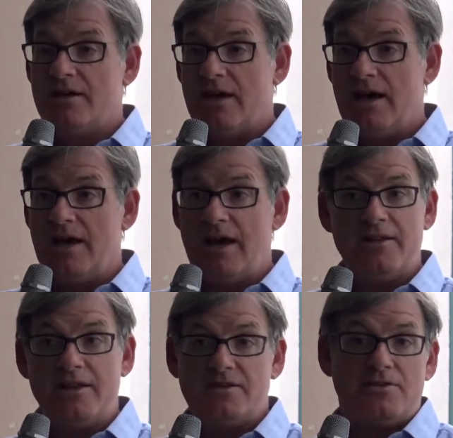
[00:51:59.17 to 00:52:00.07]

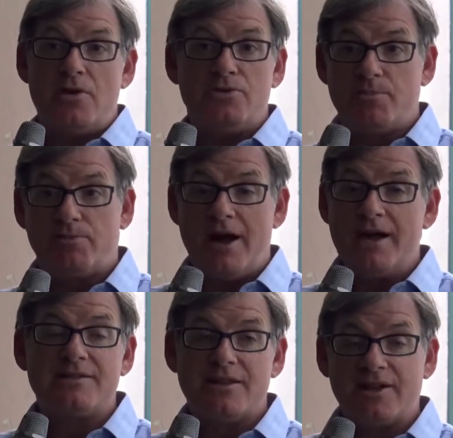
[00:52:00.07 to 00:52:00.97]
And there's no
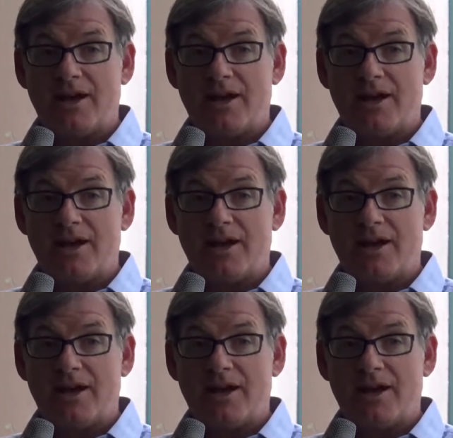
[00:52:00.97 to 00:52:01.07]
surprise that the